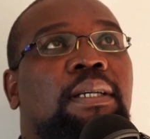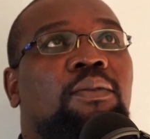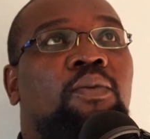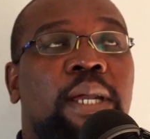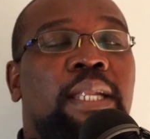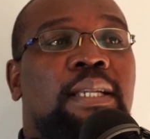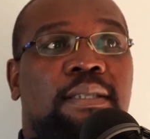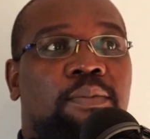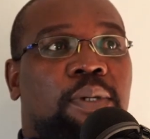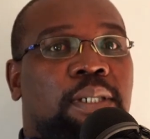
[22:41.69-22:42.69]
When as
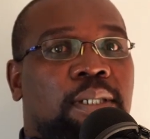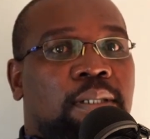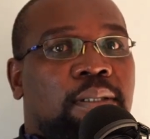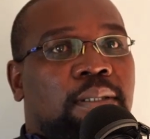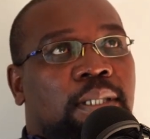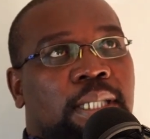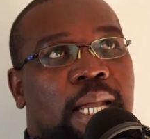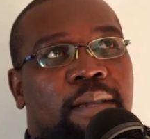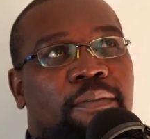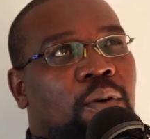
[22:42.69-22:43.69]
a person,
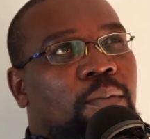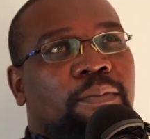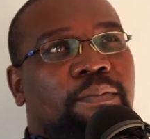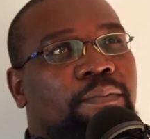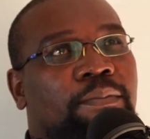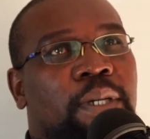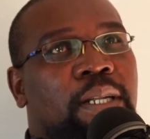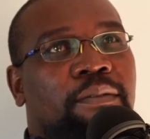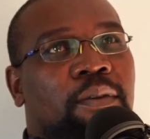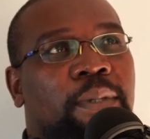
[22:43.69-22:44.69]
like from
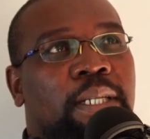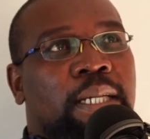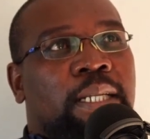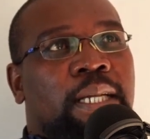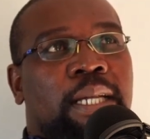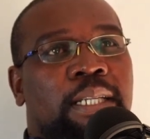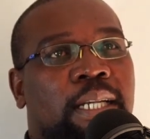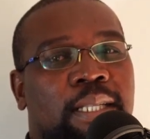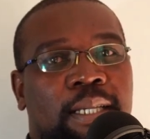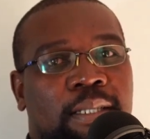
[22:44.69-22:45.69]
an early age, I
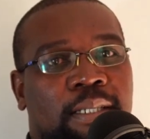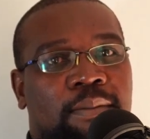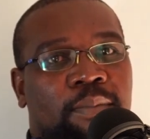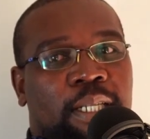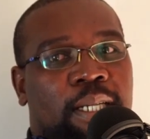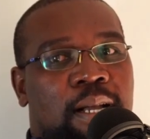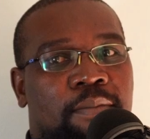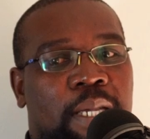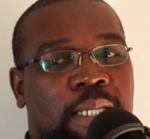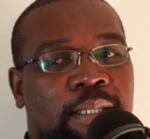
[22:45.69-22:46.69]
think this might
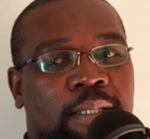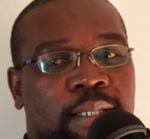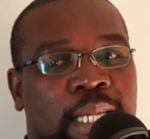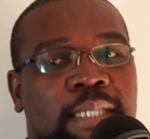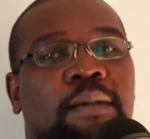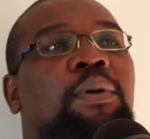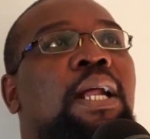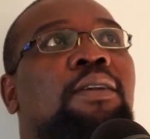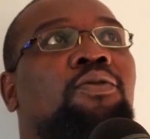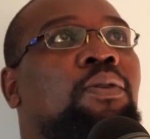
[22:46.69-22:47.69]
come as a
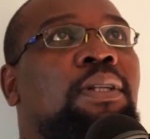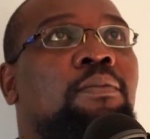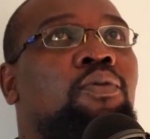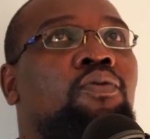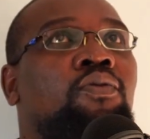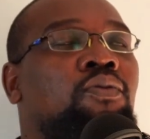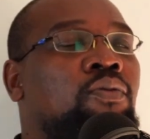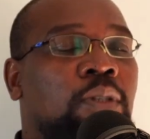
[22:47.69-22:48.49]
surprise or taboo to